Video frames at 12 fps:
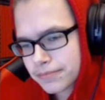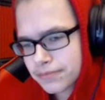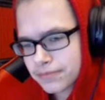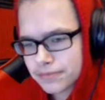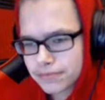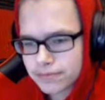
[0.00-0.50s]

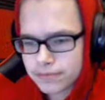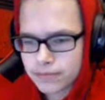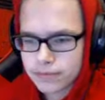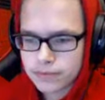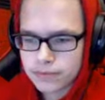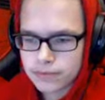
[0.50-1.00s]

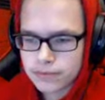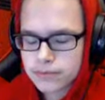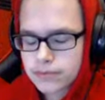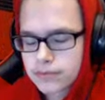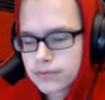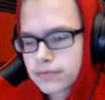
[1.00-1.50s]

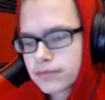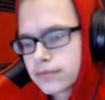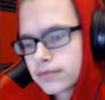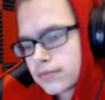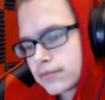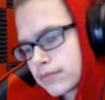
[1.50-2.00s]

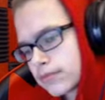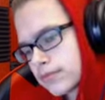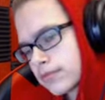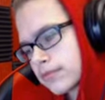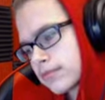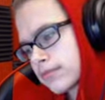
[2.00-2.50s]

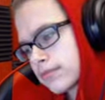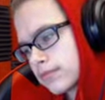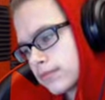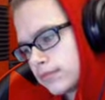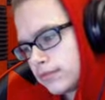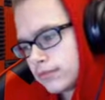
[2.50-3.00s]

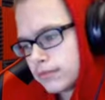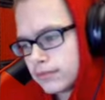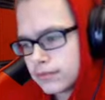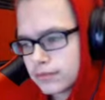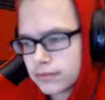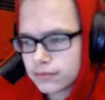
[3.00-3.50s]

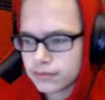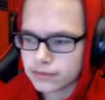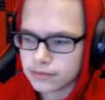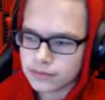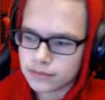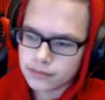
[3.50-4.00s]

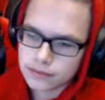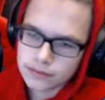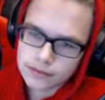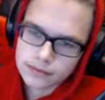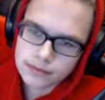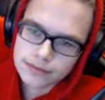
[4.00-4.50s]

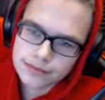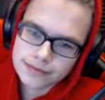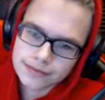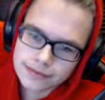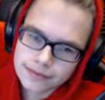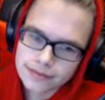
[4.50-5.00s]

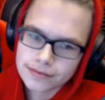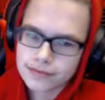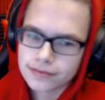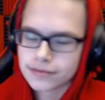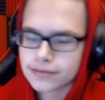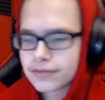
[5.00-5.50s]

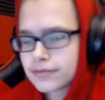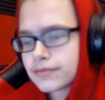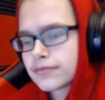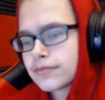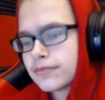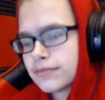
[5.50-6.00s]

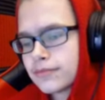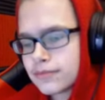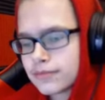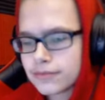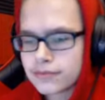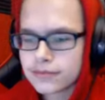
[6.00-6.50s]

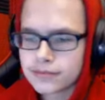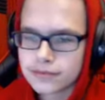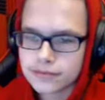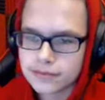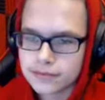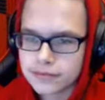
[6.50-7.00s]

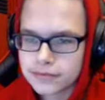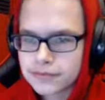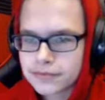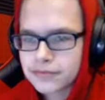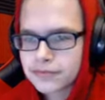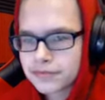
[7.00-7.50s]

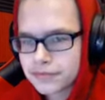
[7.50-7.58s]
[no speech]